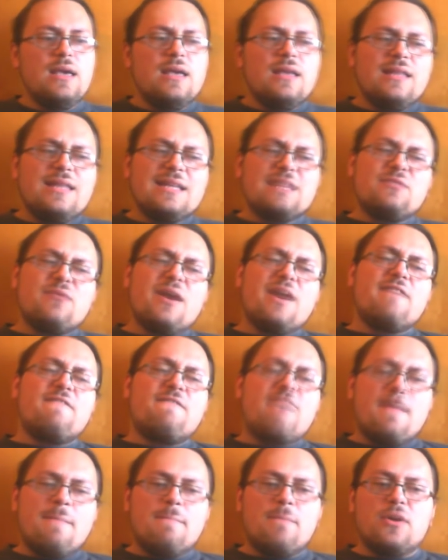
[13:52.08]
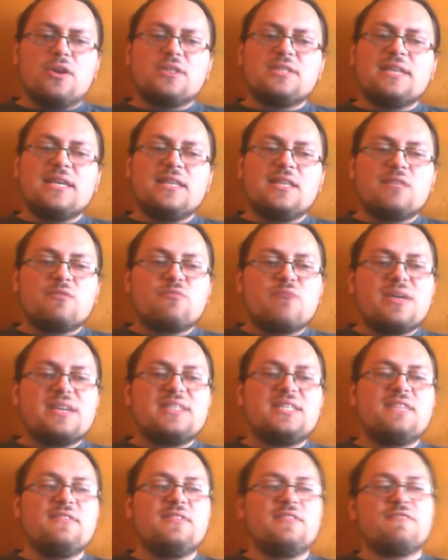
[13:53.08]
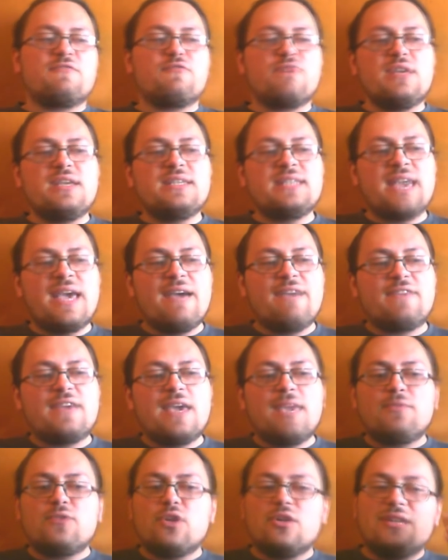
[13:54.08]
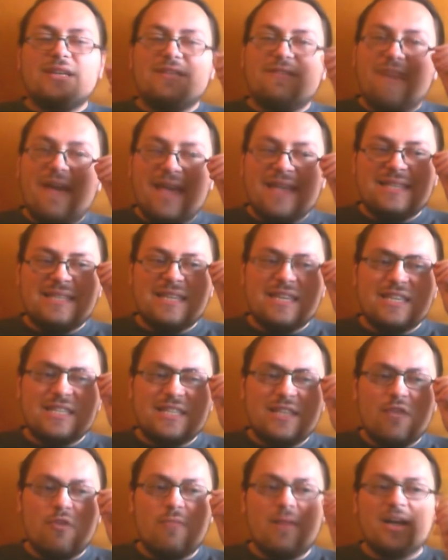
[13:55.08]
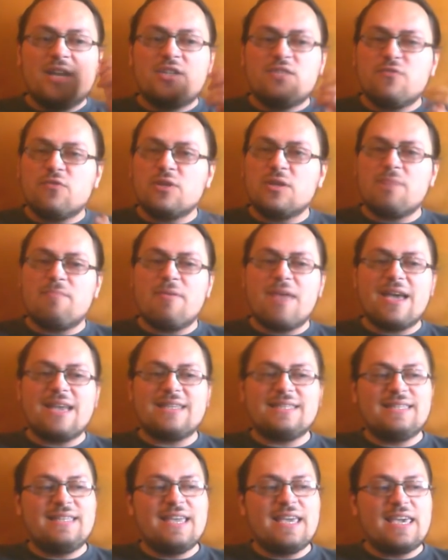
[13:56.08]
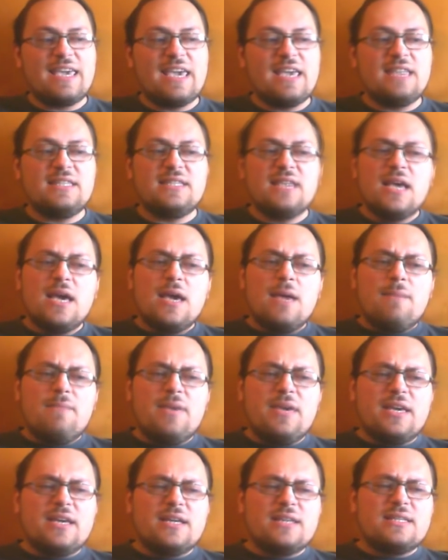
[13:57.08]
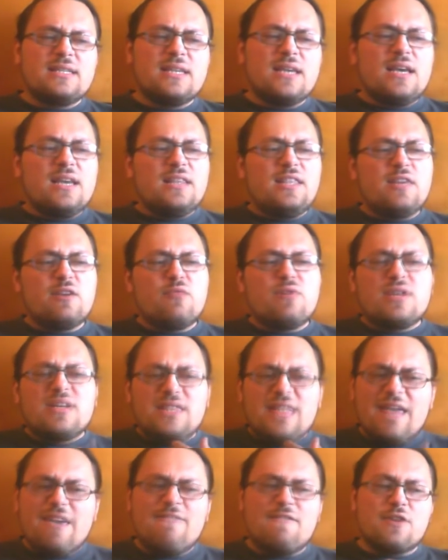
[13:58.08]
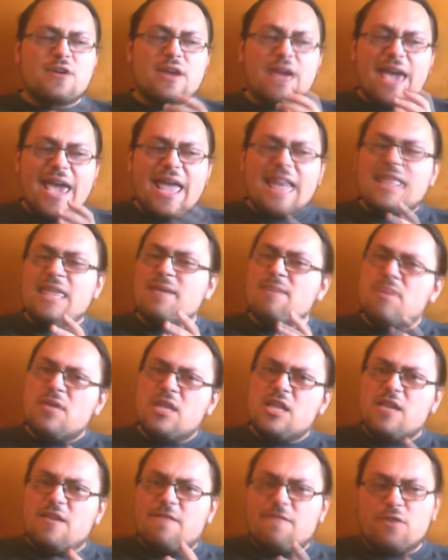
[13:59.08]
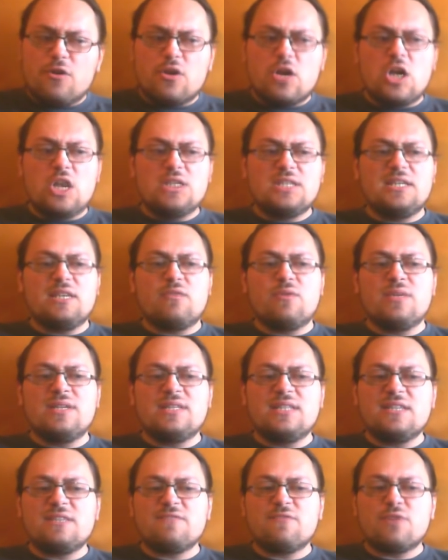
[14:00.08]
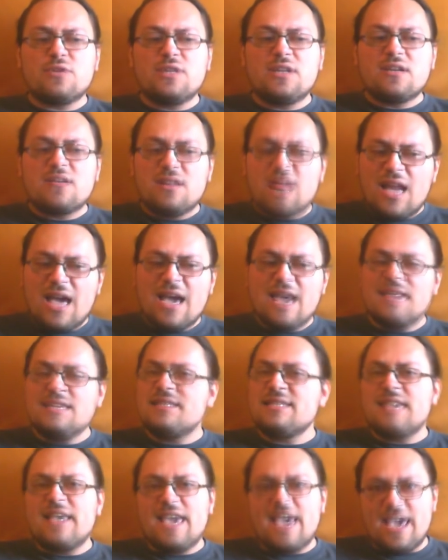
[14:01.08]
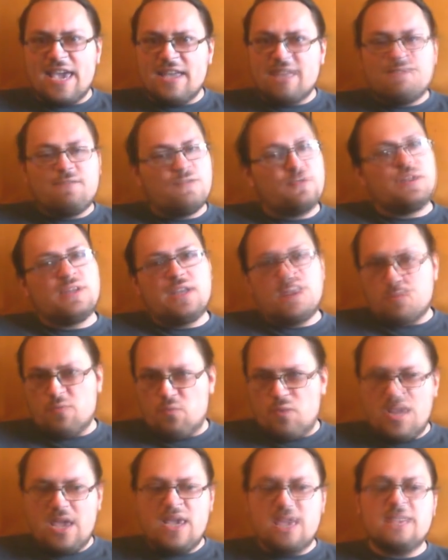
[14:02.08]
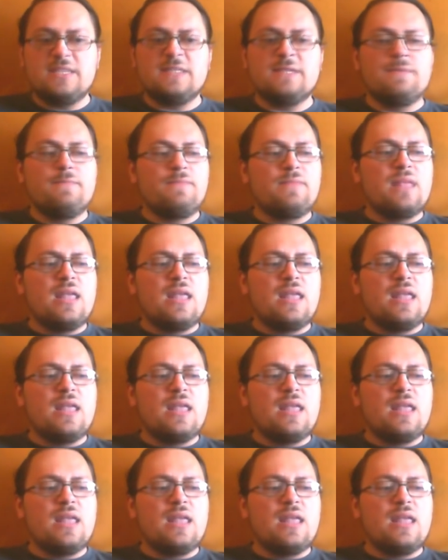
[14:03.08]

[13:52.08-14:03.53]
That's why fembots and the rest of the freaks have kept on advancing so much for the past decades, because there were never any meaningful consequences for their lies and for their ways.